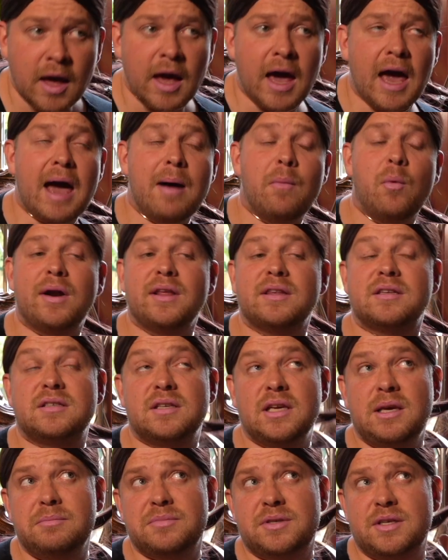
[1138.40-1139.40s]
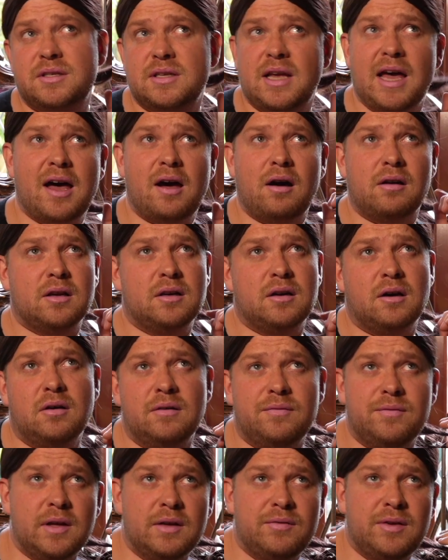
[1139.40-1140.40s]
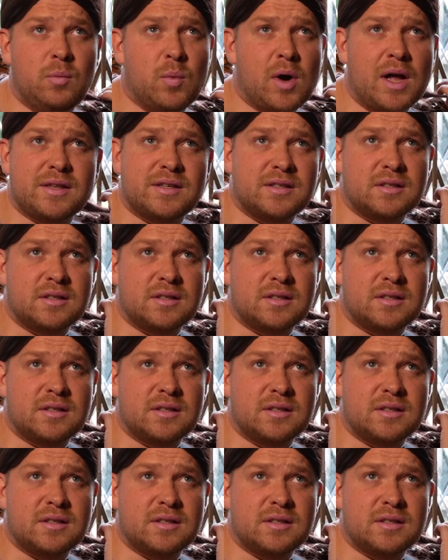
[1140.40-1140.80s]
And what it seems is now, if he wants